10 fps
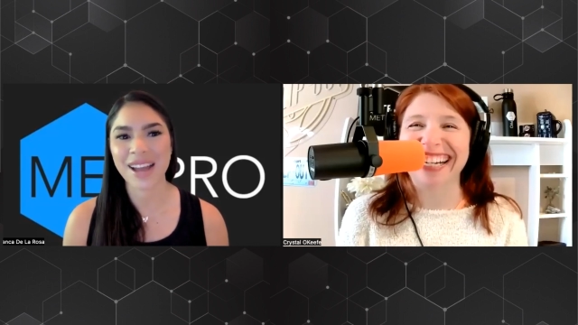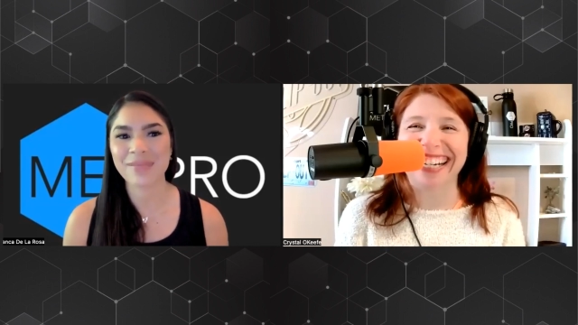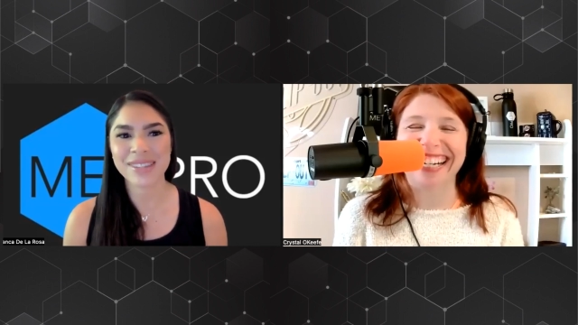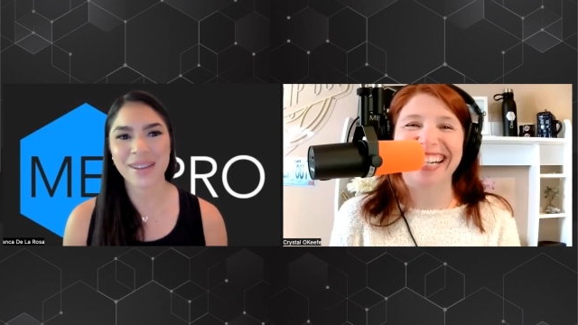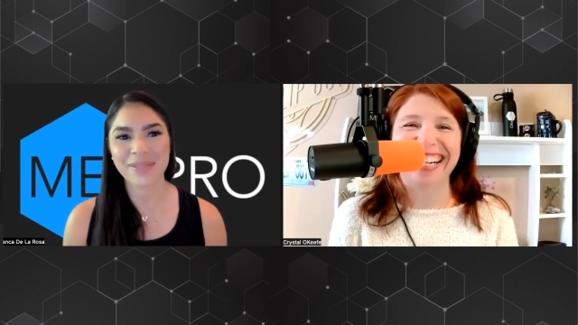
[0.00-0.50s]

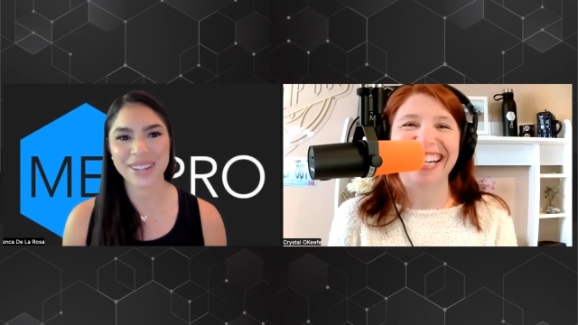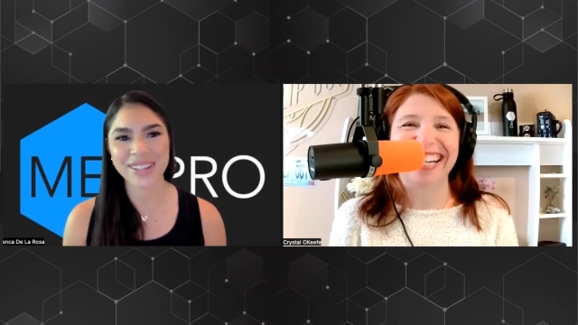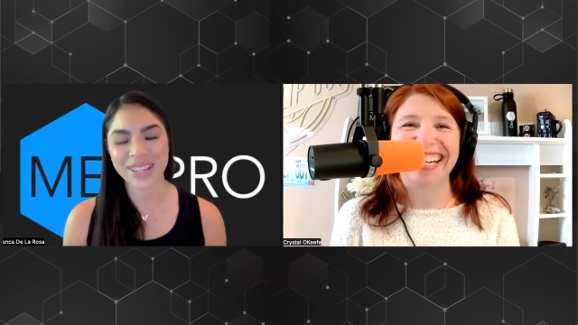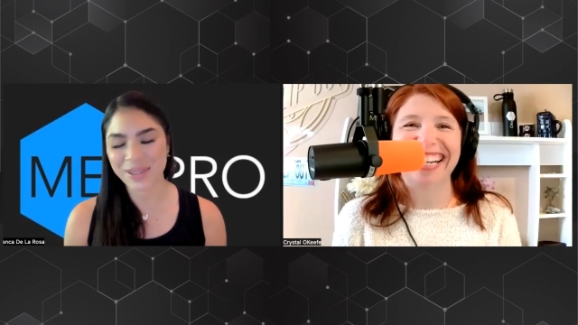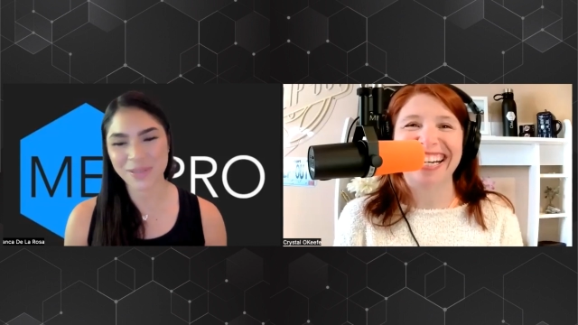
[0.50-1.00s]
Speaker 1: yeah,
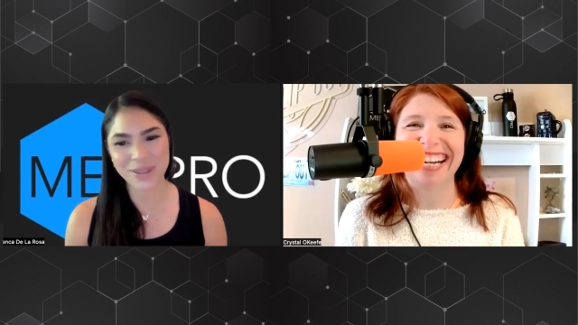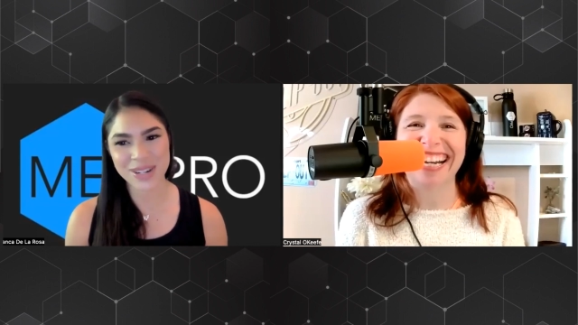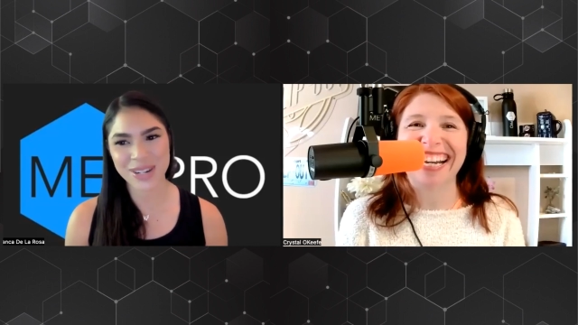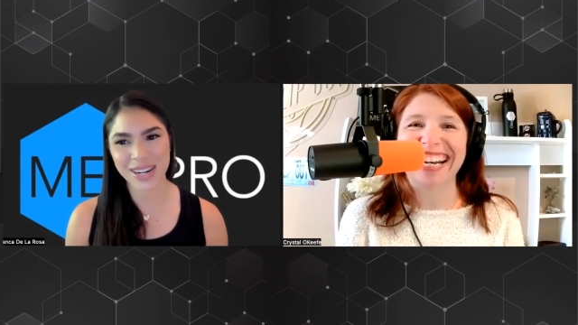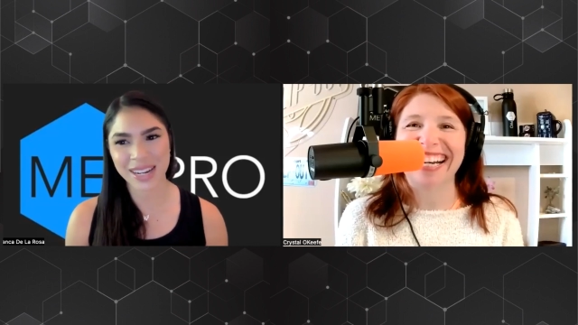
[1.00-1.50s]
definitely. For
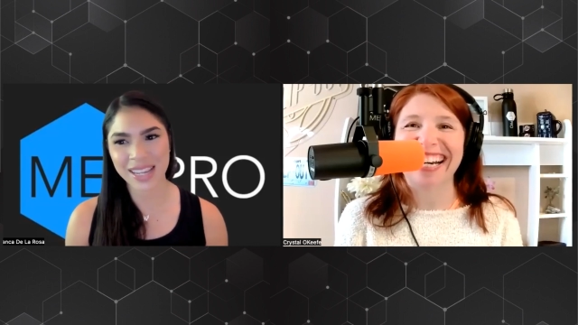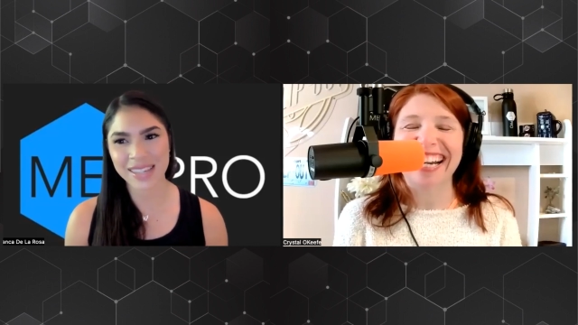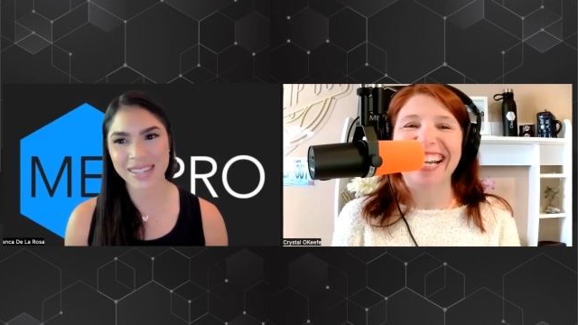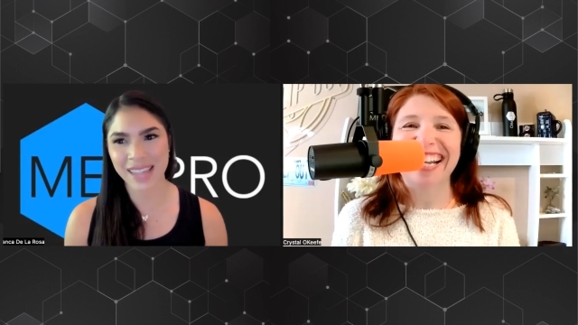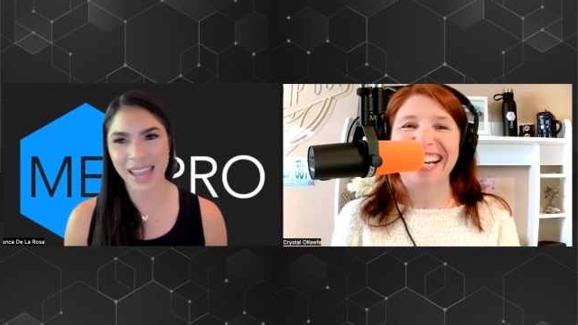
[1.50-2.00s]
sure.
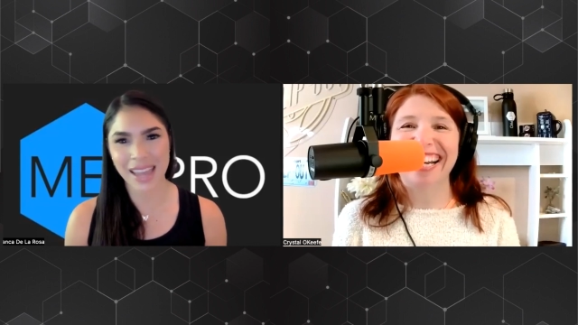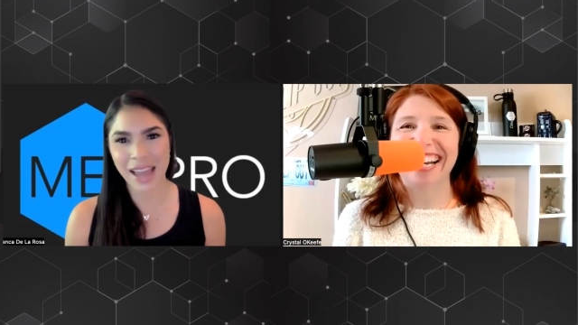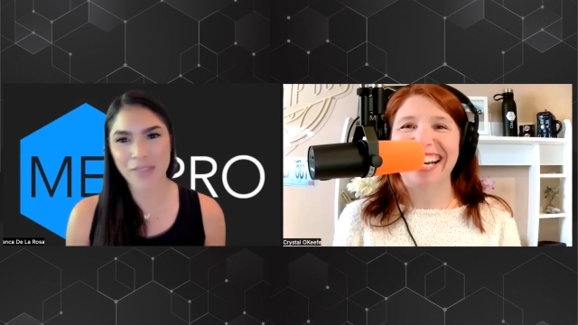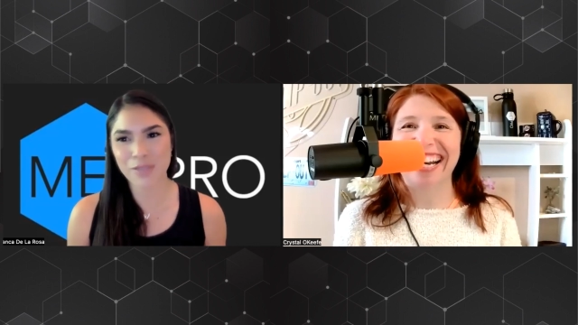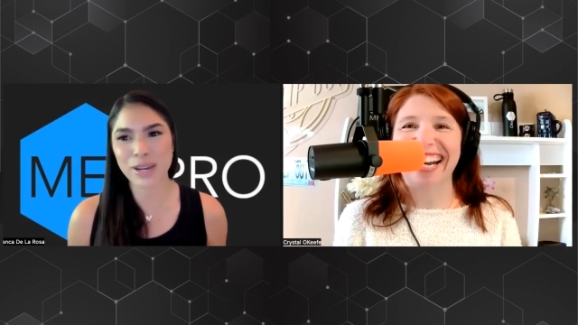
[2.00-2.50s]
It's hey,
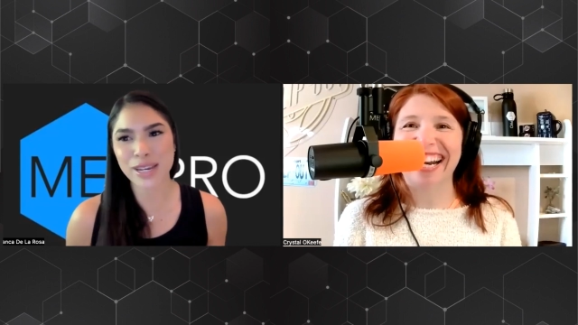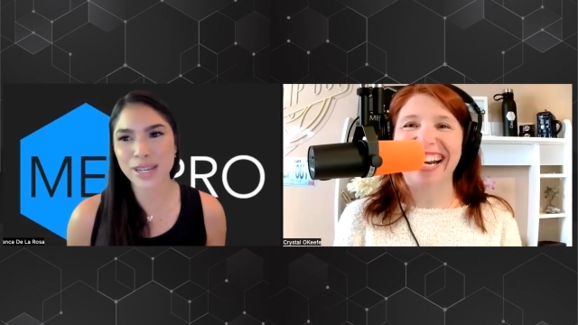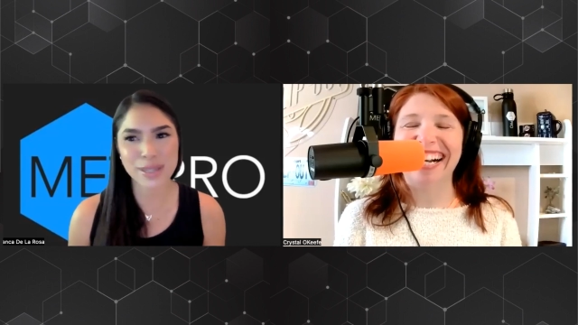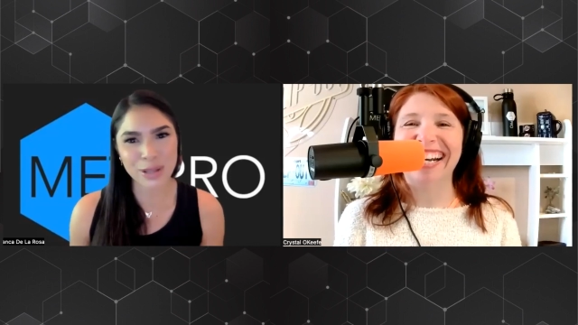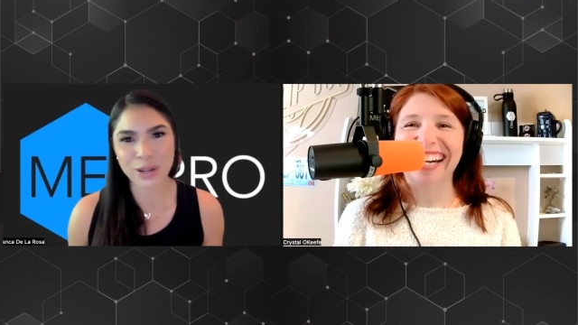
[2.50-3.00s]
everybody
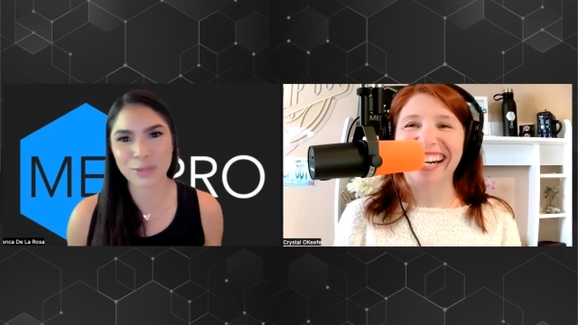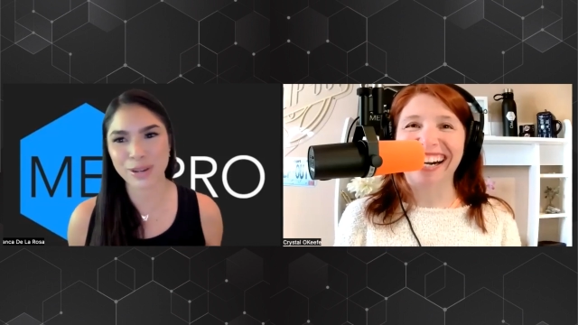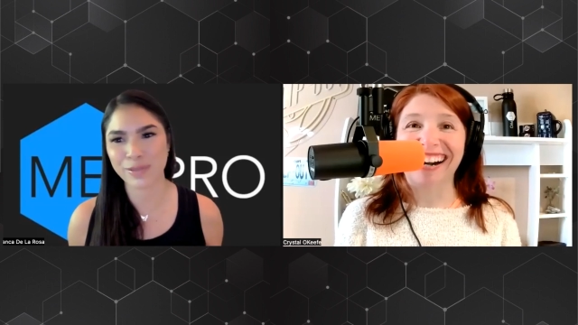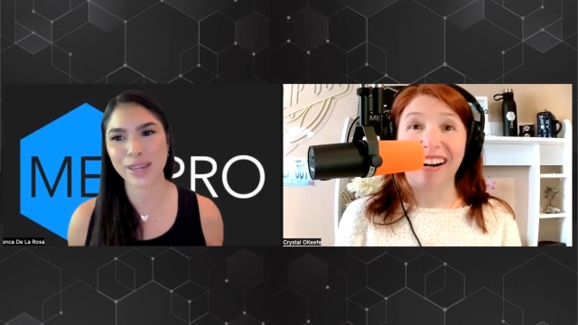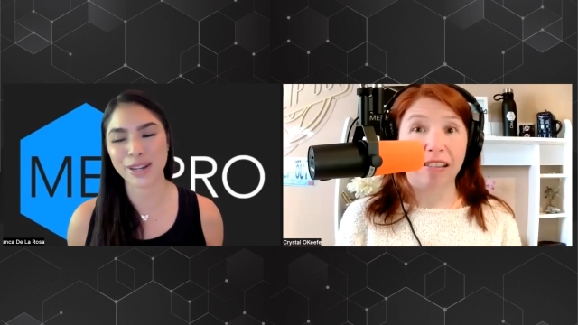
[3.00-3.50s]
needs a little
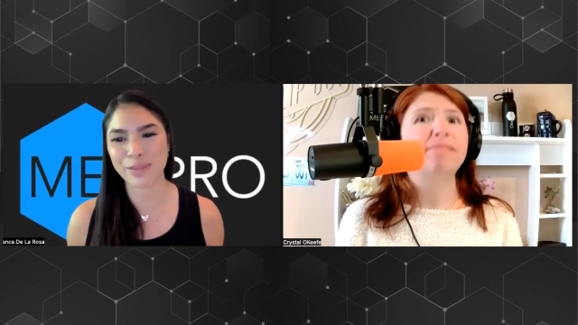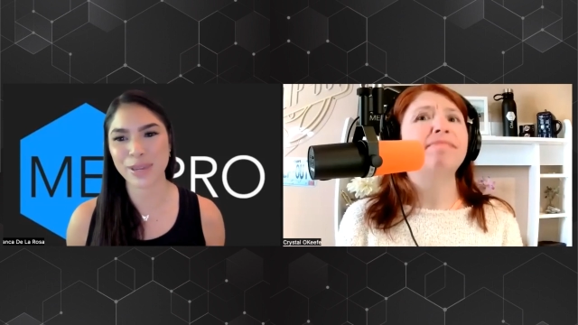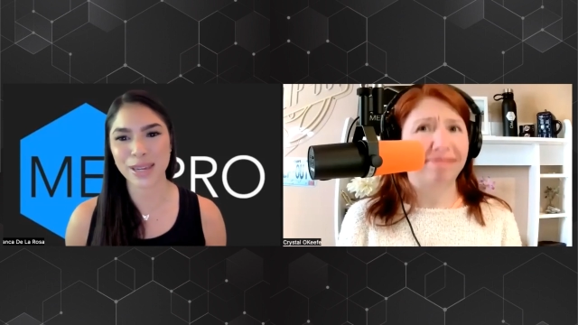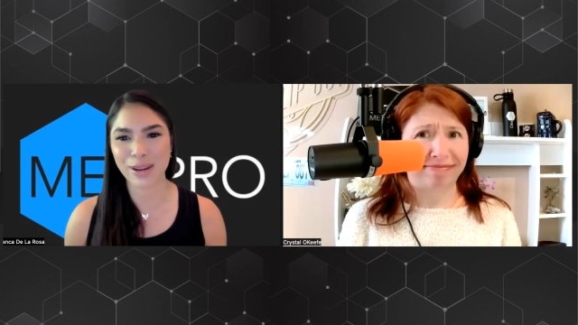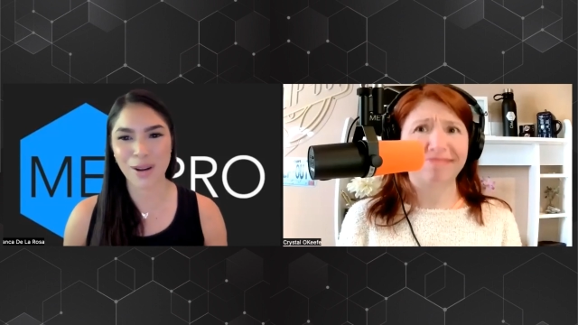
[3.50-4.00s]
bit of therapy.